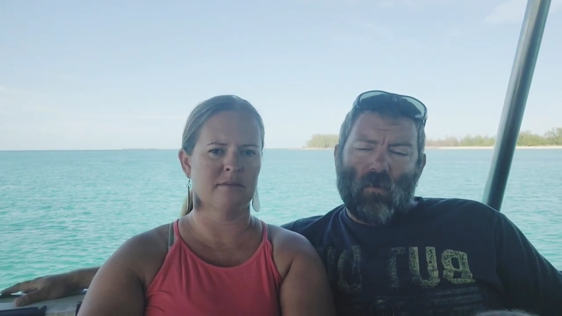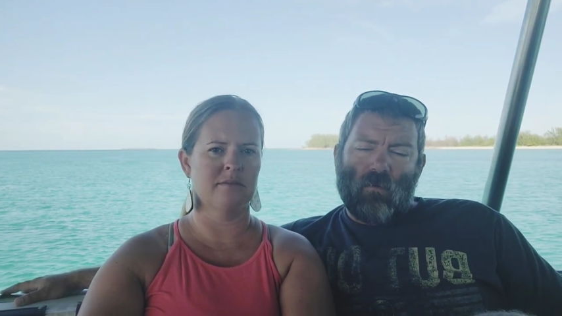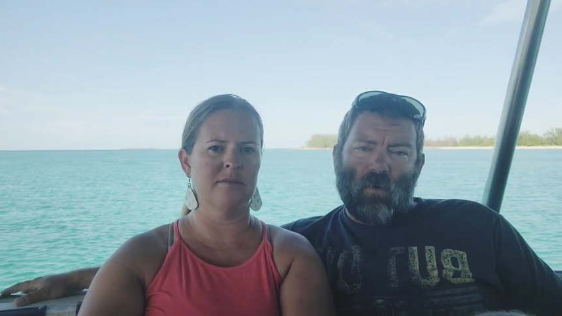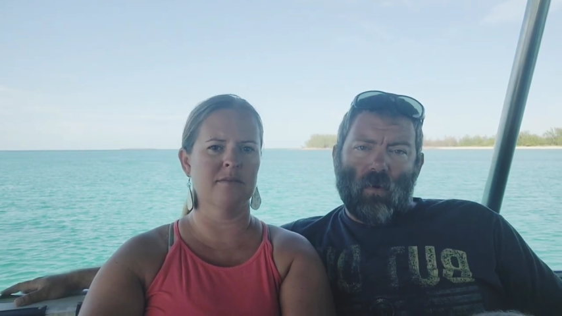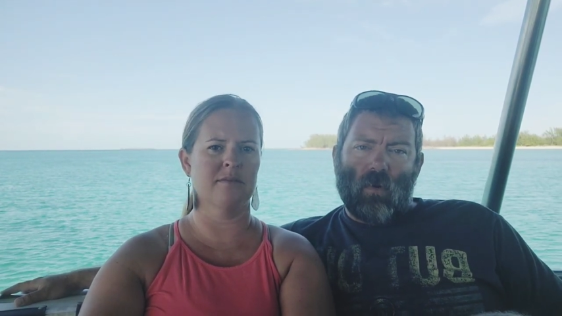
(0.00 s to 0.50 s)

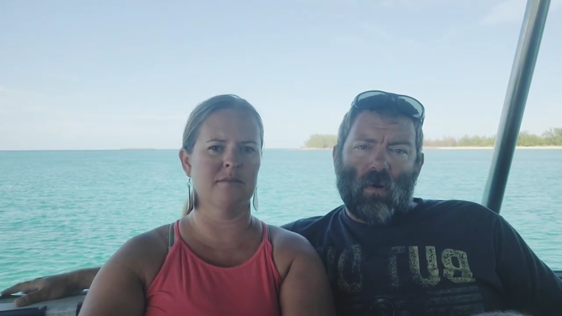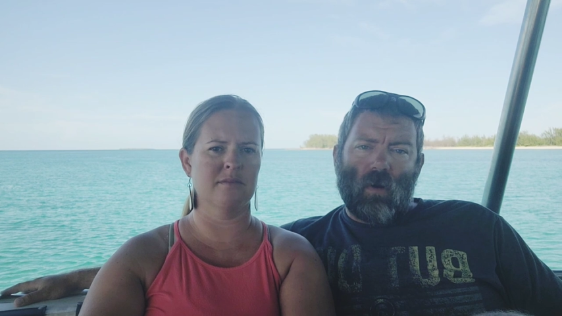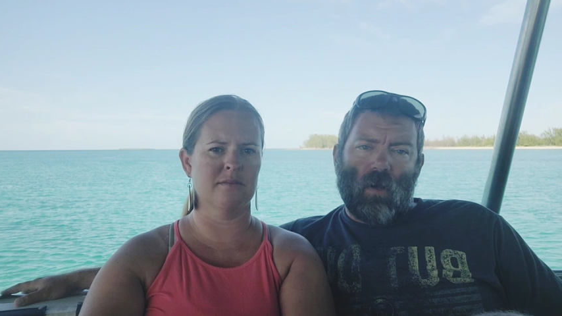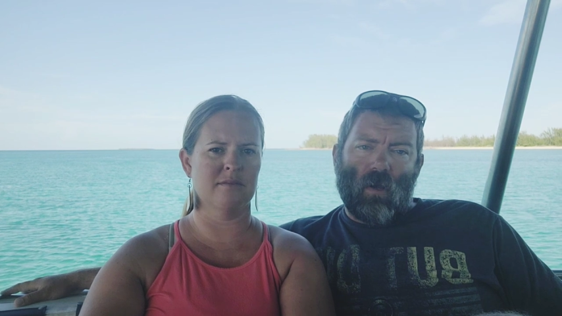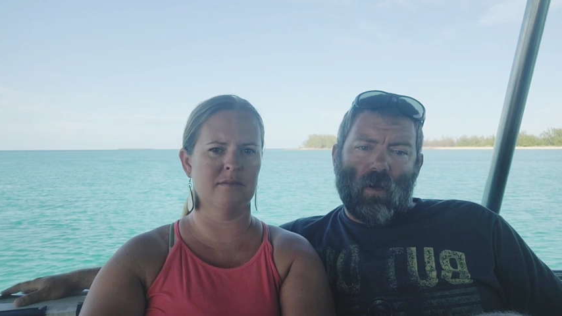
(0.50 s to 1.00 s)

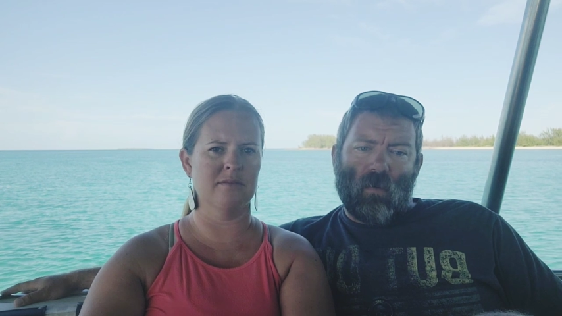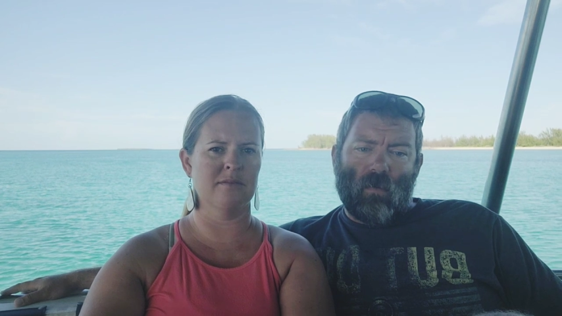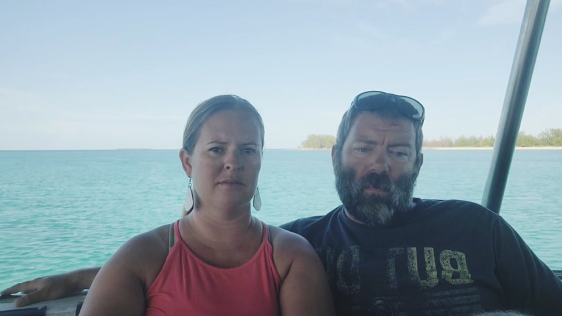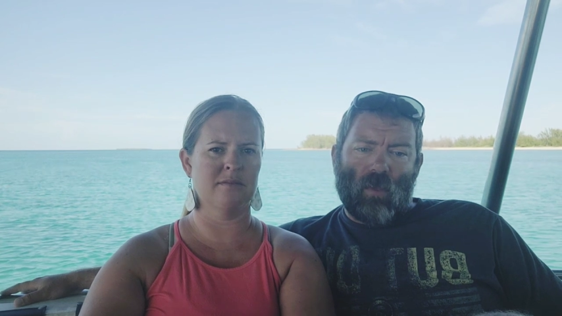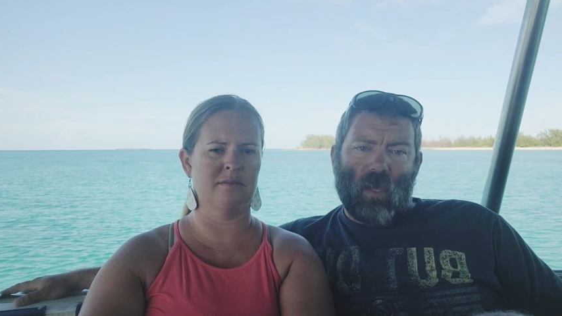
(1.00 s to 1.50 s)
Speaker 1: for
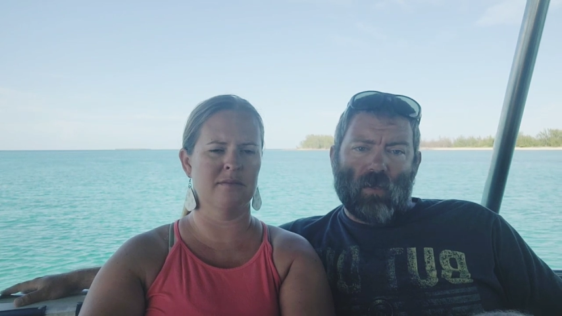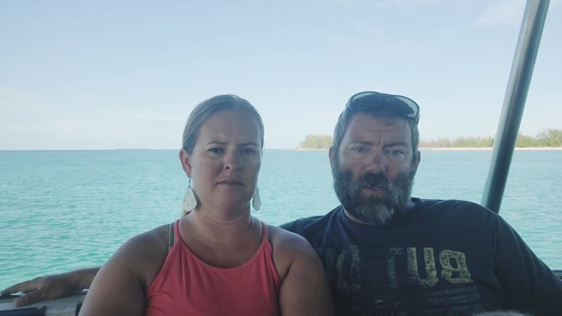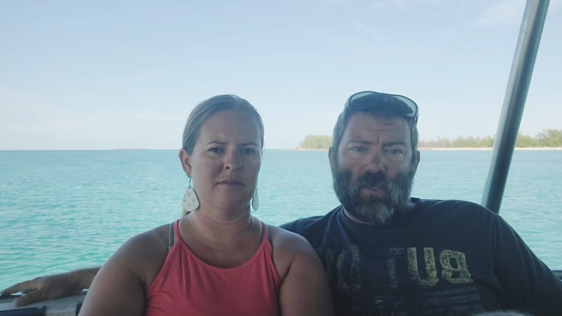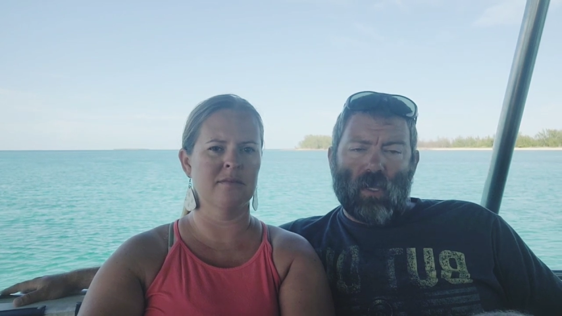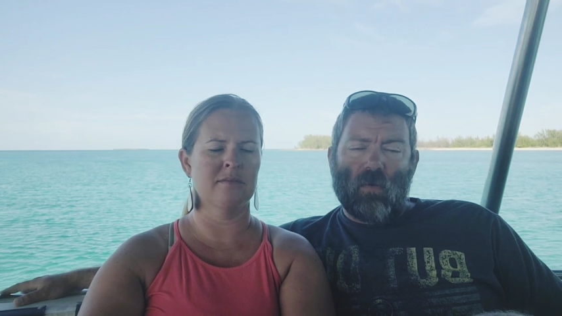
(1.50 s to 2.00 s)
um, the
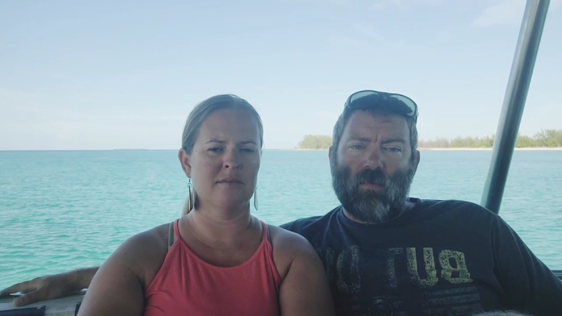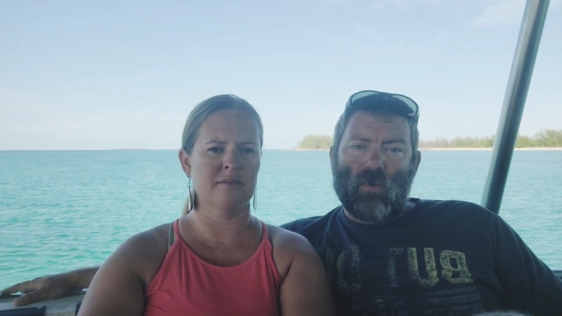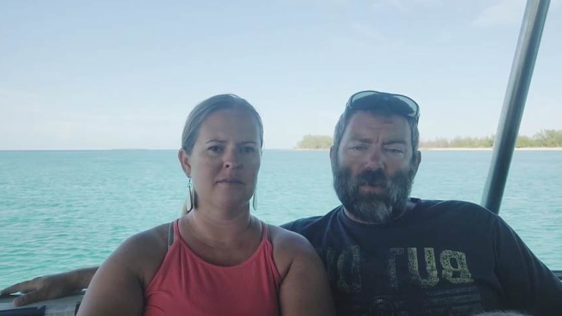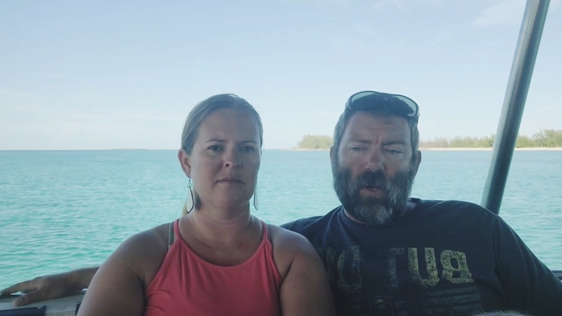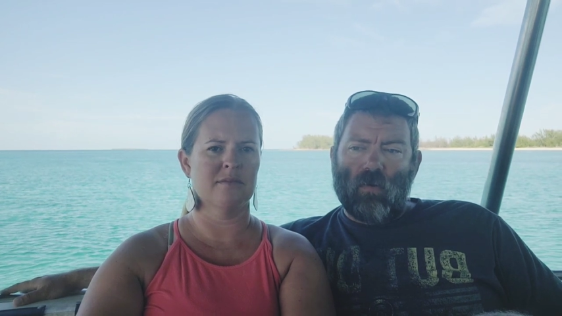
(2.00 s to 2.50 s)
engines and
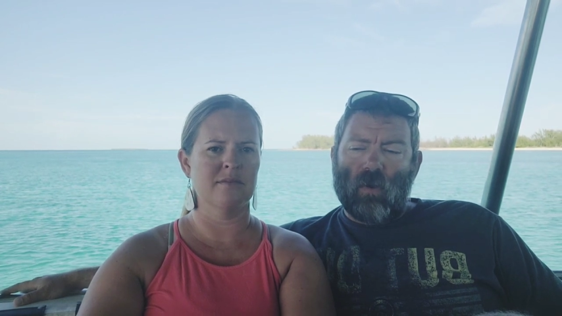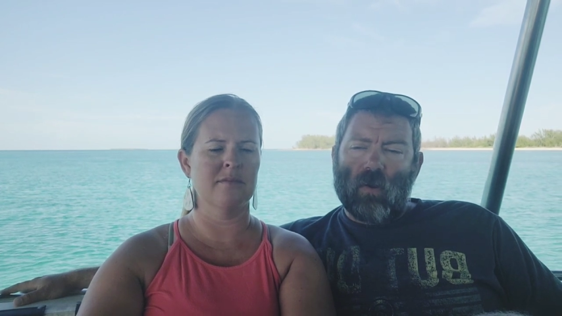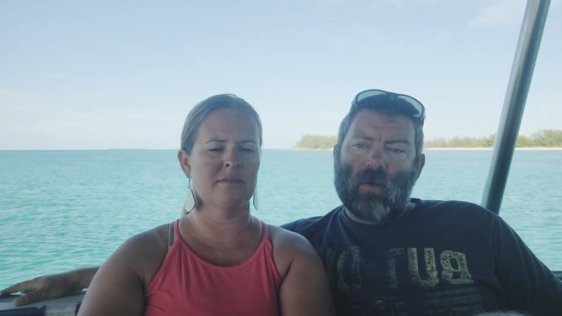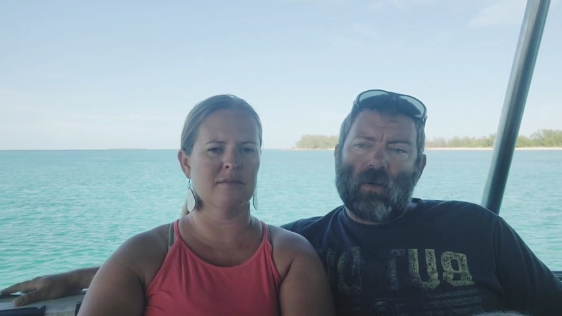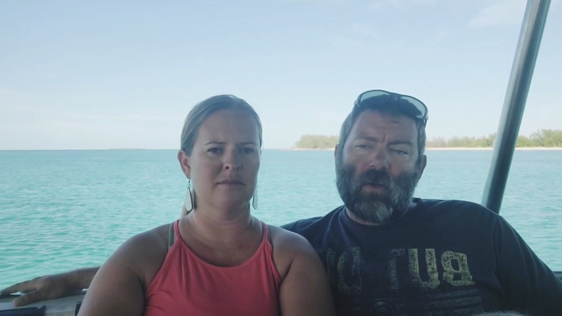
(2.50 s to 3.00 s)
for the
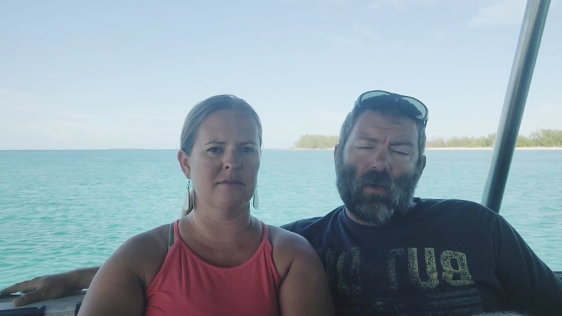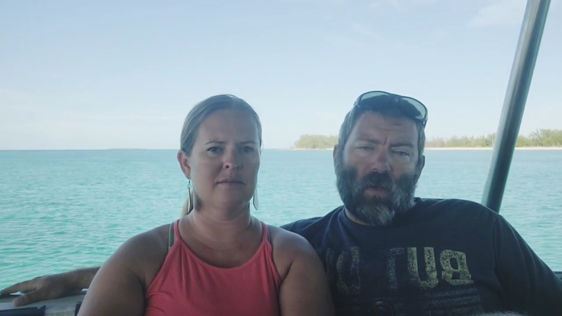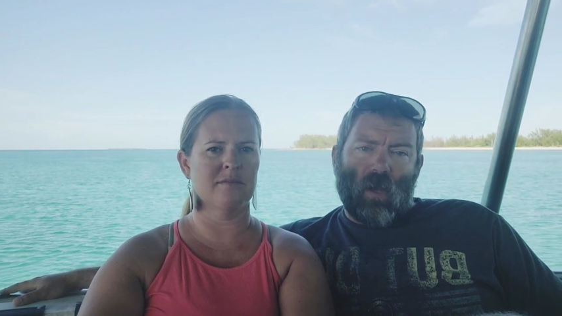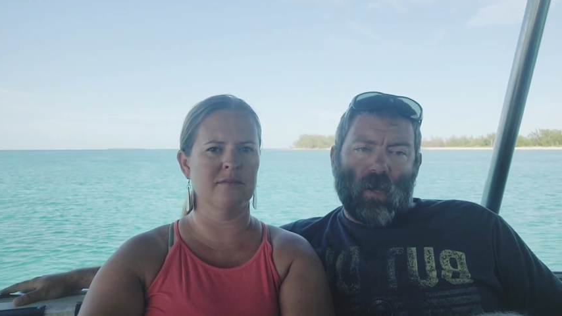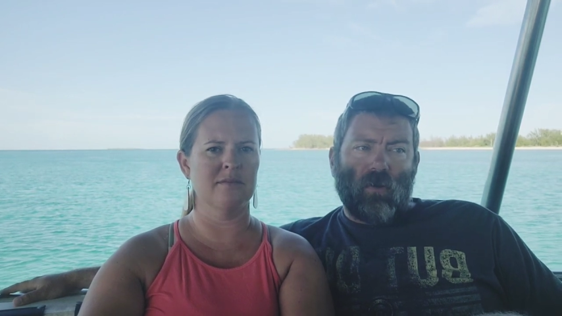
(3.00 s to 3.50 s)
generator. Mm
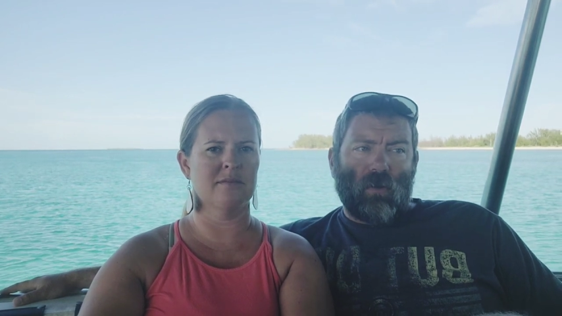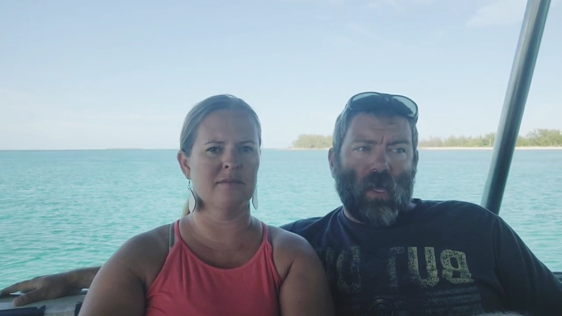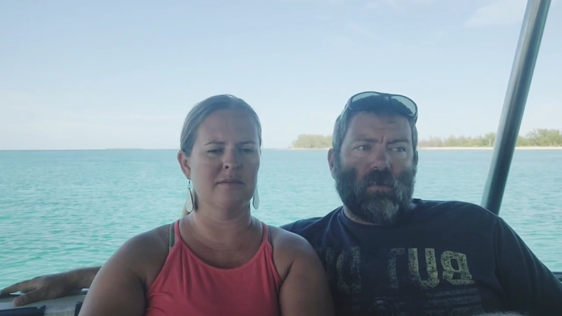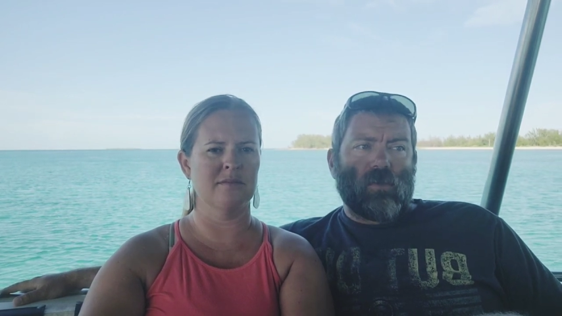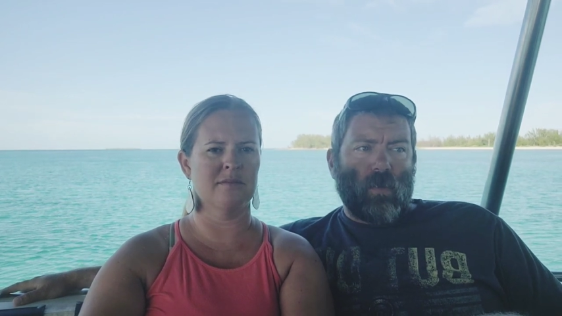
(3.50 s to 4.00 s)
-hmm. I
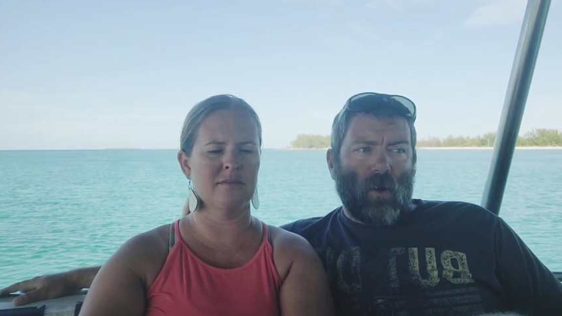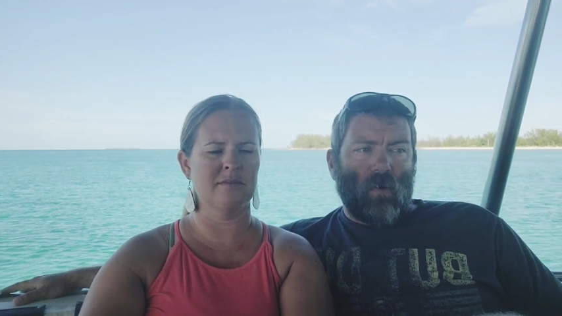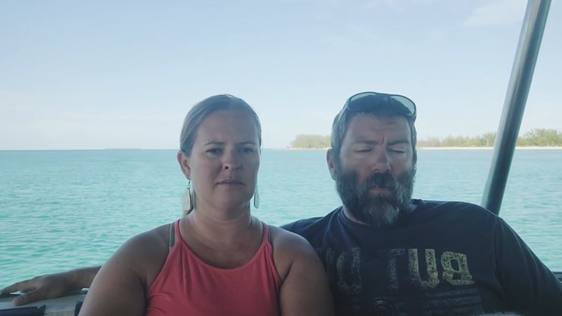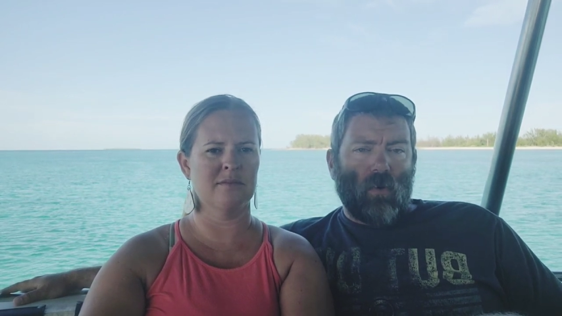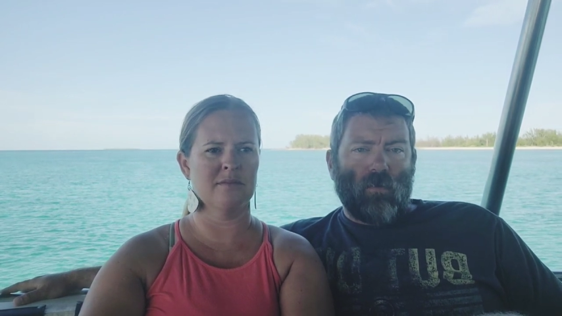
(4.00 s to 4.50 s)
currently have a spare
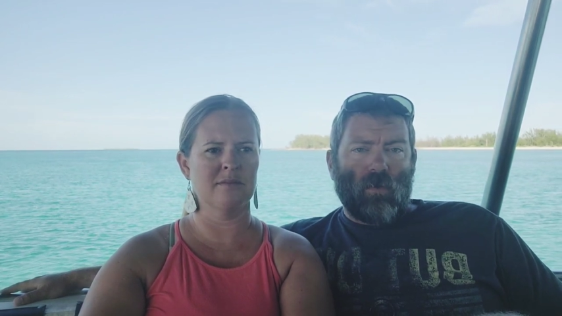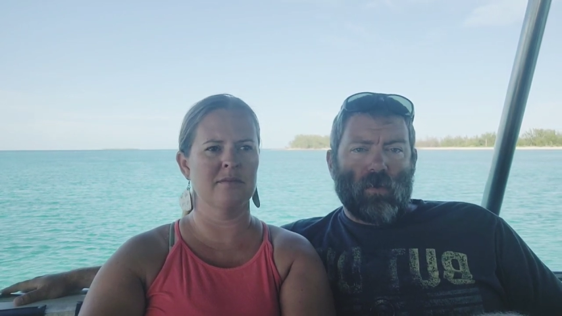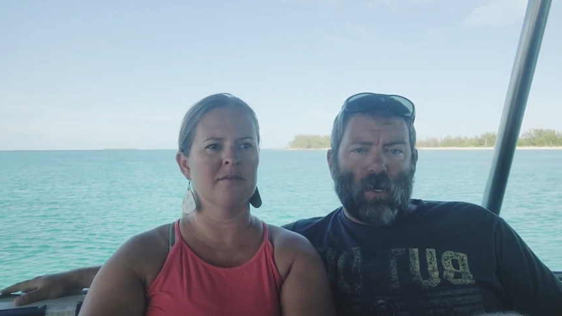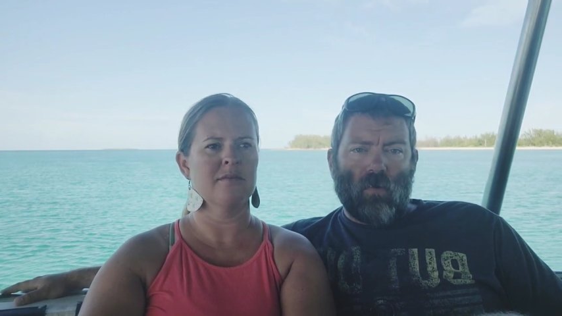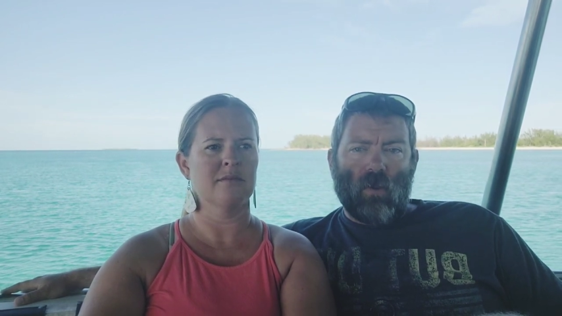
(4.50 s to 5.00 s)
on board for the
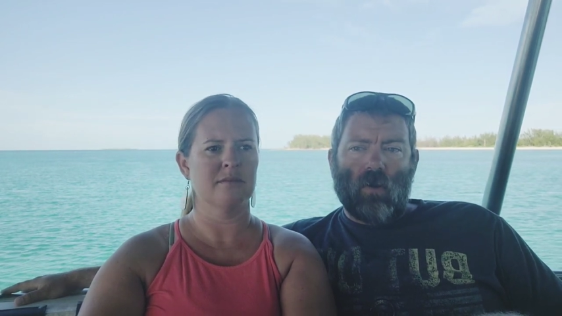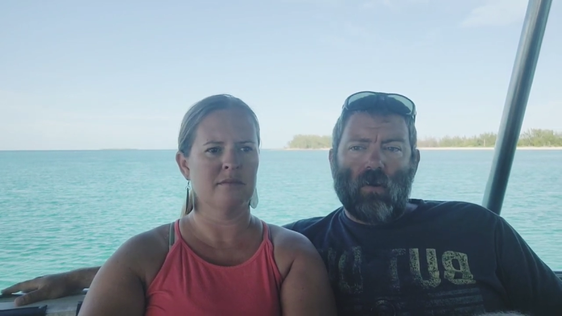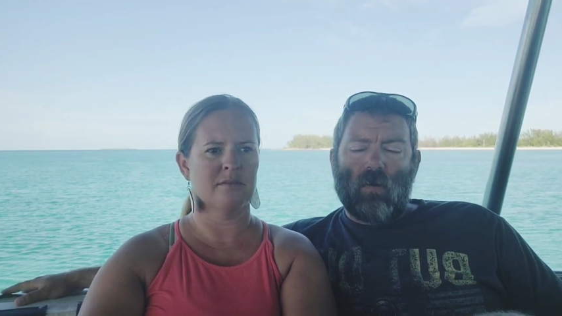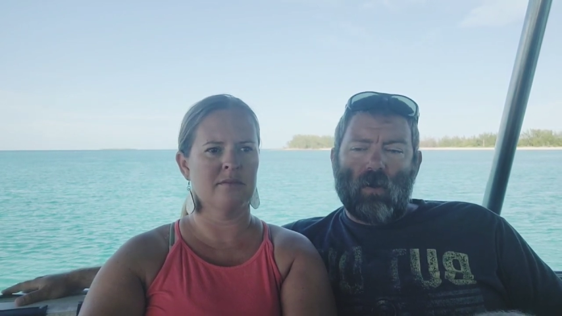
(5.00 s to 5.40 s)
generator.